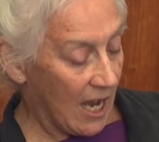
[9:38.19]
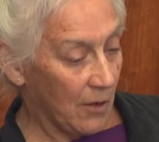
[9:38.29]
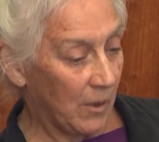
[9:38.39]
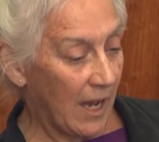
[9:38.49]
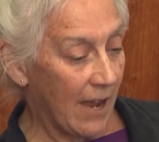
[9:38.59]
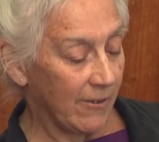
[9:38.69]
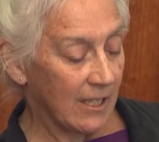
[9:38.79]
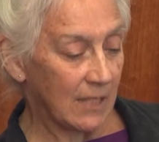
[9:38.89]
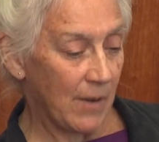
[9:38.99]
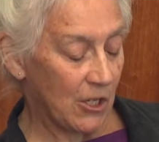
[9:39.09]
we have an
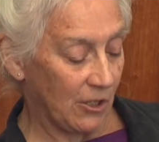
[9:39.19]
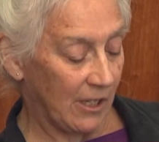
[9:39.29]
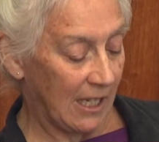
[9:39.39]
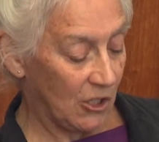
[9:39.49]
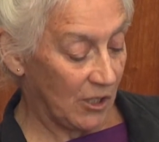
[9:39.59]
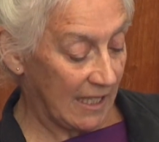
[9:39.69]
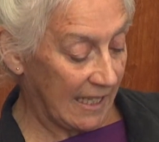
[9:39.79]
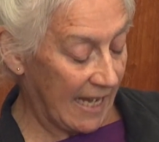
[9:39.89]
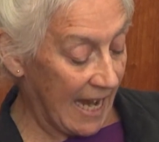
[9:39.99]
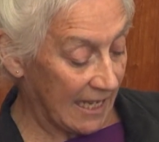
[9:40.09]
especially interesting
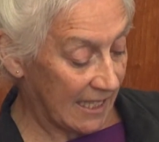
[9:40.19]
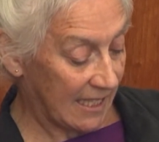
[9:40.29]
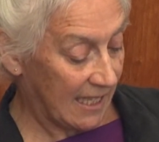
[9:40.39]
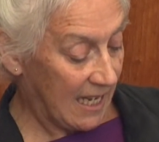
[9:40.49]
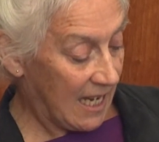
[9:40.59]
case.